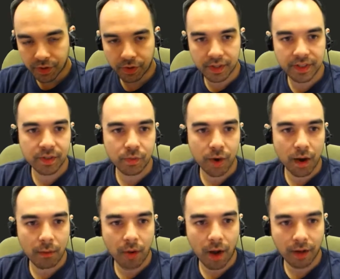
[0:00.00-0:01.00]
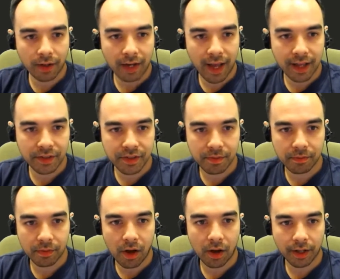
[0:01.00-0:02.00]
So this is where I'm probably going to add
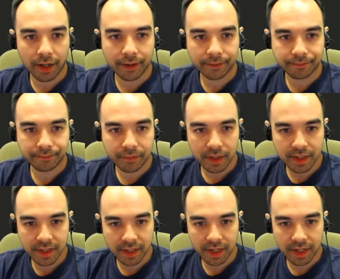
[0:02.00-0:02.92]
some logging, is